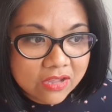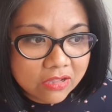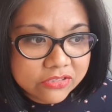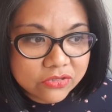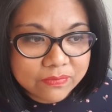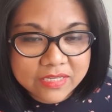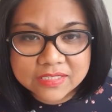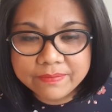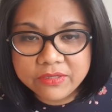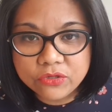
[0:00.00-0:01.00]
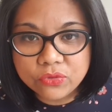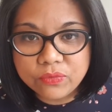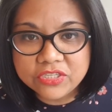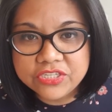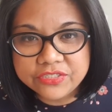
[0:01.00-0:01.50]
Also, please let me know
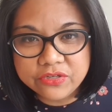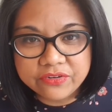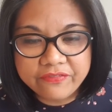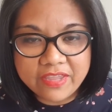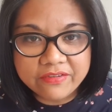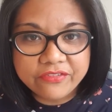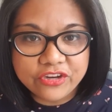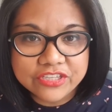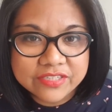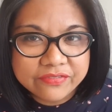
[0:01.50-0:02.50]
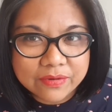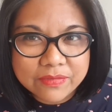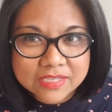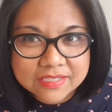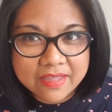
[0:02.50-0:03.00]
which is your favorite
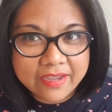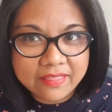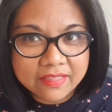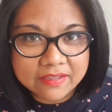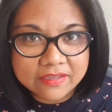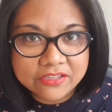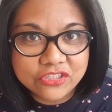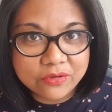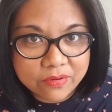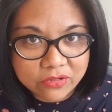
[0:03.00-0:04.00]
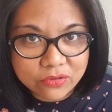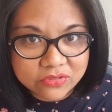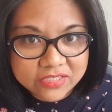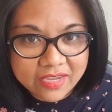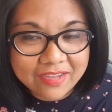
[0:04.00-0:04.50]
from this line, the Jean-Paul
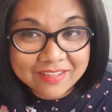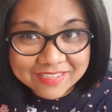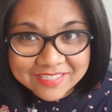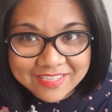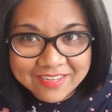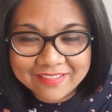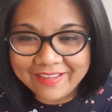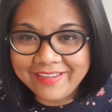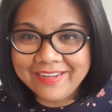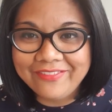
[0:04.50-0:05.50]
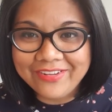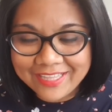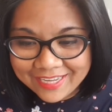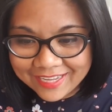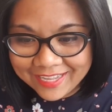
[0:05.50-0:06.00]
Gaultier Classique line.
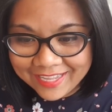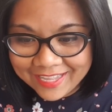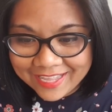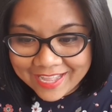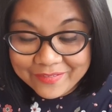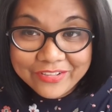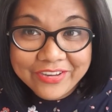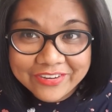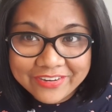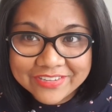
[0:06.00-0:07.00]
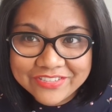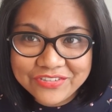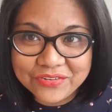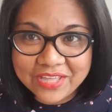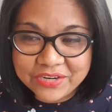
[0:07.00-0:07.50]
I'm really curious
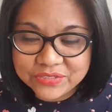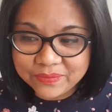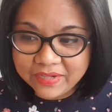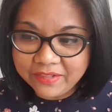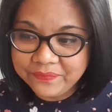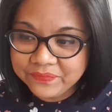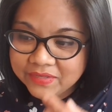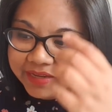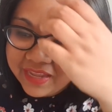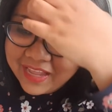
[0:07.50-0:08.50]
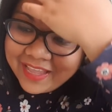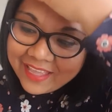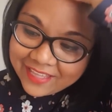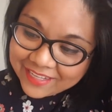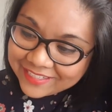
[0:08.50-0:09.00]
to know that as well.
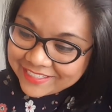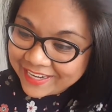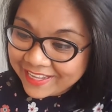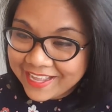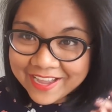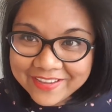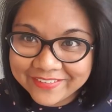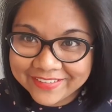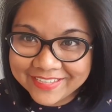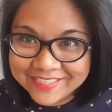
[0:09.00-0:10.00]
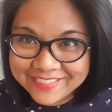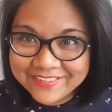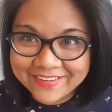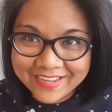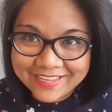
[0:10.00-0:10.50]
And yeah, I will see
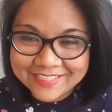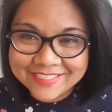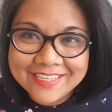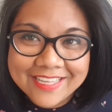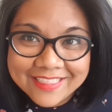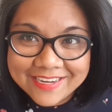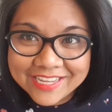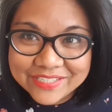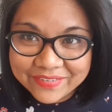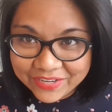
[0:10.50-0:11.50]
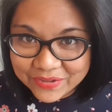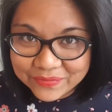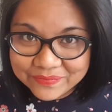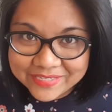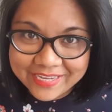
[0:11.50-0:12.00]
you guys in the next video.
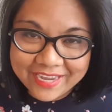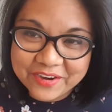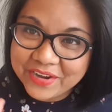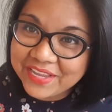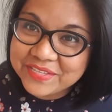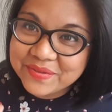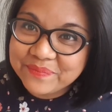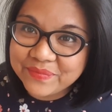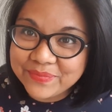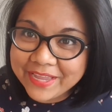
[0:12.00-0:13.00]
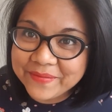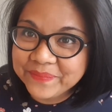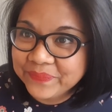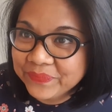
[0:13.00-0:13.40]
Take care, guys. Bye-bye.